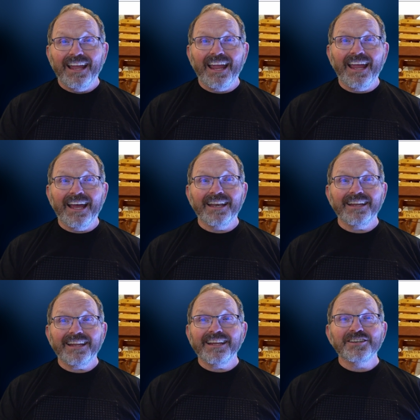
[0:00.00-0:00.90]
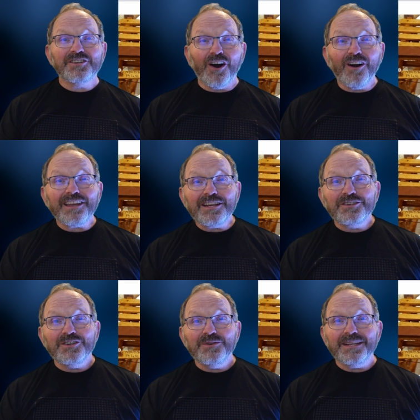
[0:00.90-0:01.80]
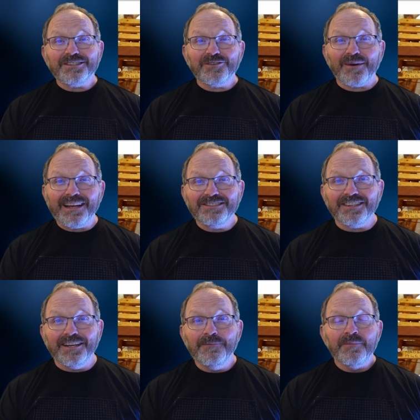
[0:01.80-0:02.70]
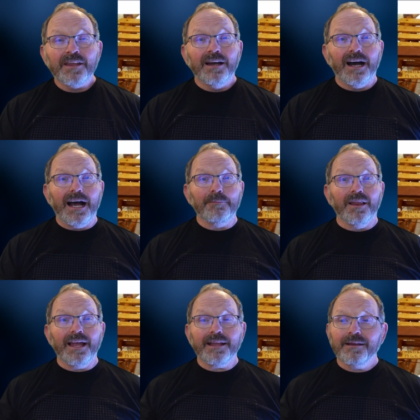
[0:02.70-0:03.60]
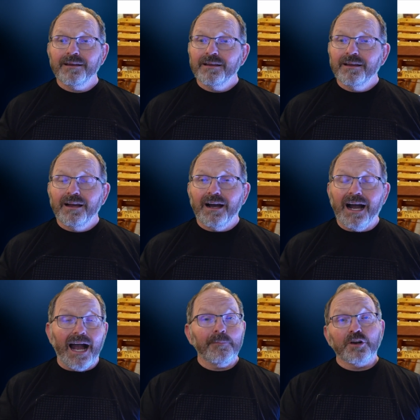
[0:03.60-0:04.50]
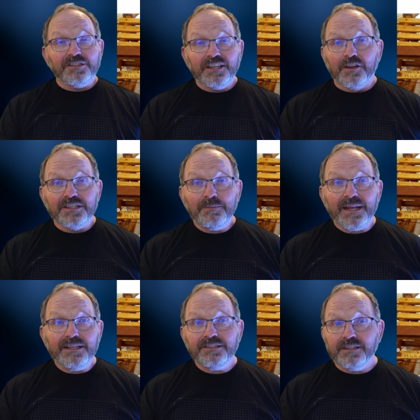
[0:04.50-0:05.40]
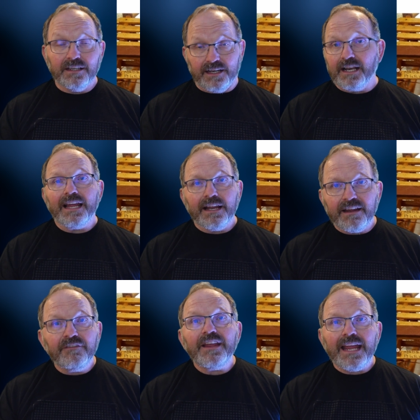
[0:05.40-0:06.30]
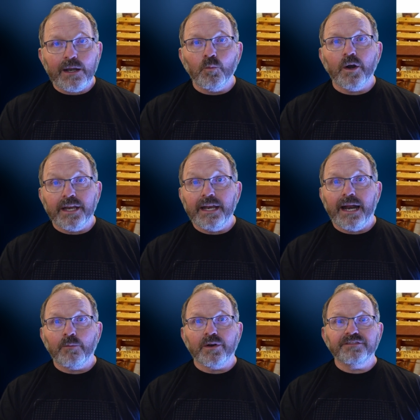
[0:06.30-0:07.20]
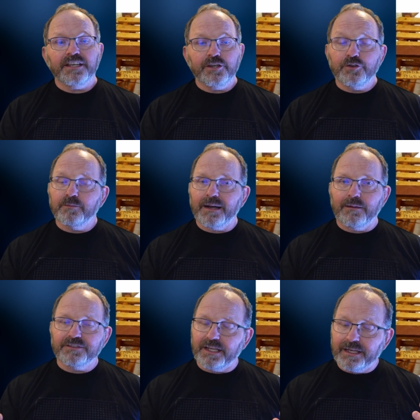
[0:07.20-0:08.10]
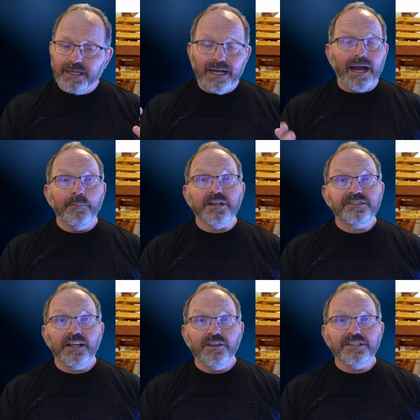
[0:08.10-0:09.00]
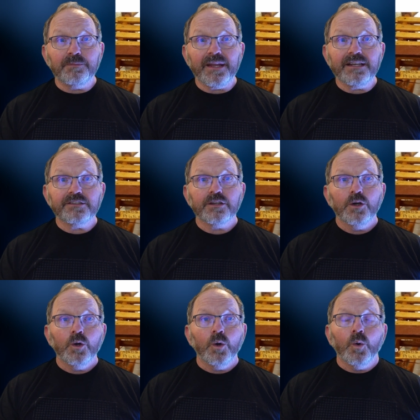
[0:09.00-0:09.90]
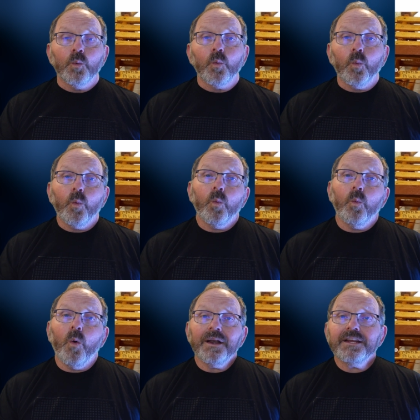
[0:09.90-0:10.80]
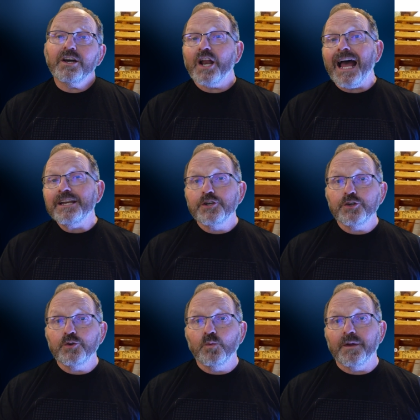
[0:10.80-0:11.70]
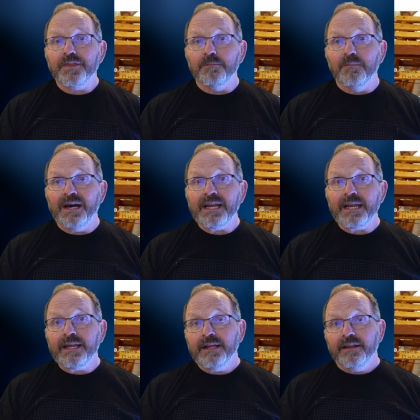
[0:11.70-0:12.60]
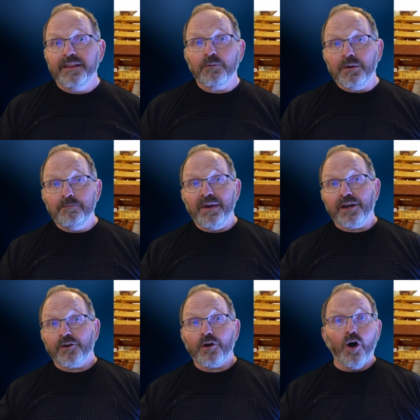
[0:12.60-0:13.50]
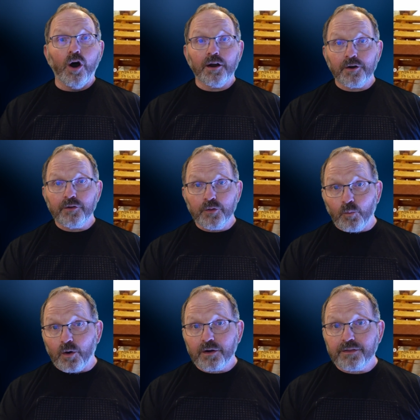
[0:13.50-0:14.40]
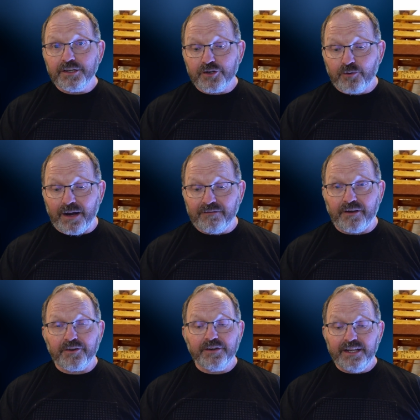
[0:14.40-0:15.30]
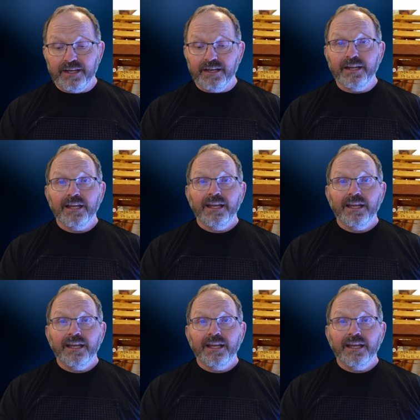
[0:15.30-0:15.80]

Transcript: and in talking to his grandson, I'm like, I'm going to sell this piece. And if he had wanted it, I would have sent it to him. But I was like, I'm going to sell this piece. What could I do with the money that would better honor the work that your grandfather did?